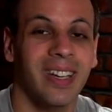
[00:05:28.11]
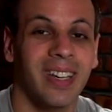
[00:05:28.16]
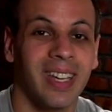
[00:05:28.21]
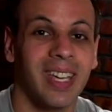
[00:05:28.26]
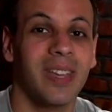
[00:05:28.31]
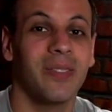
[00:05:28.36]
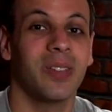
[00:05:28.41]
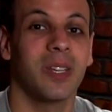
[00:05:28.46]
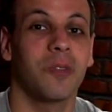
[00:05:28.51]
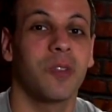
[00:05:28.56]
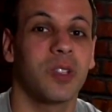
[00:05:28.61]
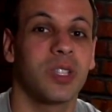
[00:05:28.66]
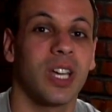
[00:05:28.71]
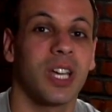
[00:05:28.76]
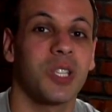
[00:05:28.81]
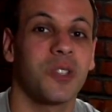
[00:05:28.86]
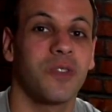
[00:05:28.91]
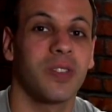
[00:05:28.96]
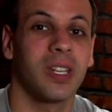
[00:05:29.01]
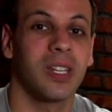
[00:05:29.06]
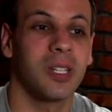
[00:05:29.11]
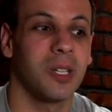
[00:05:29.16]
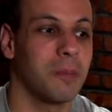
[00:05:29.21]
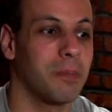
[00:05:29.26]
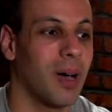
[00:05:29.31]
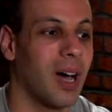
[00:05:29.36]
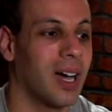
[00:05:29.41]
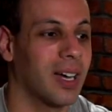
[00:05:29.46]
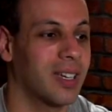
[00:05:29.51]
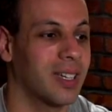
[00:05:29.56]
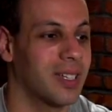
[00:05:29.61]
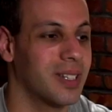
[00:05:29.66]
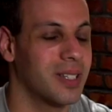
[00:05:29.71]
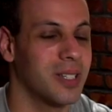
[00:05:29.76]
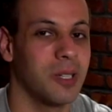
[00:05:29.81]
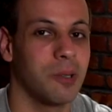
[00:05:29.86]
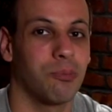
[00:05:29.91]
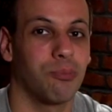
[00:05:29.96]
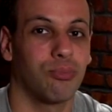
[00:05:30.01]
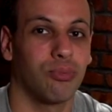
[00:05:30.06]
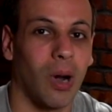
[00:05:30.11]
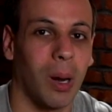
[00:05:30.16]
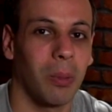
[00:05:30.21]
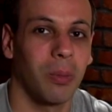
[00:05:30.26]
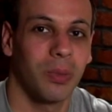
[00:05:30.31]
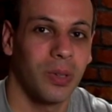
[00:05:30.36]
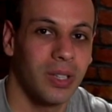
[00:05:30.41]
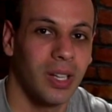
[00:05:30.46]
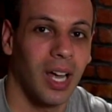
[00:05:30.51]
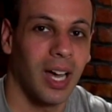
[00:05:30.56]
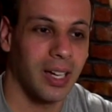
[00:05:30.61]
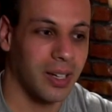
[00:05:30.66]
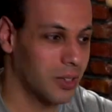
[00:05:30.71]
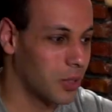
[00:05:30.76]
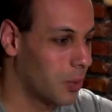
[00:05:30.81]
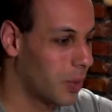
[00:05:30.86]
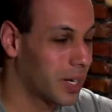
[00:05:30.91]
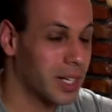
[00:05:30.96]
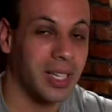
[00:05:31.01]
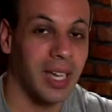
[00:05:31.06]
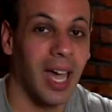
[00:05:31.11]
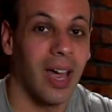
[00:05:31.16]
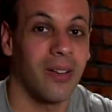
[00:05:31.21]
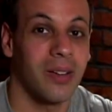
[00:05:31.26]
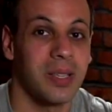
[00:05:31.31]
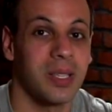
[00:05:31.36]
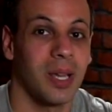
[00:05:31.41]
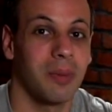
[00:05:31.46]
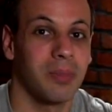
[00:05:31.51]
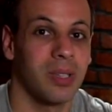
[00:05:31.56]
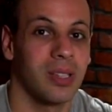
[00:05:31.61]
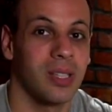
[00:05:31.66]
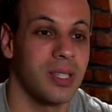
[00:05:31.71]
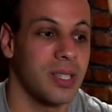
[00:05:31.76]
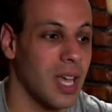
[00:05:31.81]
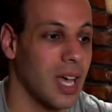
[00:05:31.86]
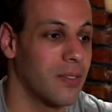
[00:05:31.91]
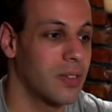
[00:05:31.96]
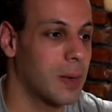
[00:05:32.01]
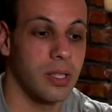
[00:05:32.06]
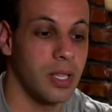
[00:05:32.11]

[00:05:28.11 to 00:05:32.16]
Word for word: Even if it does fit in your pocket, you're probably not going to want to carry something this heavy.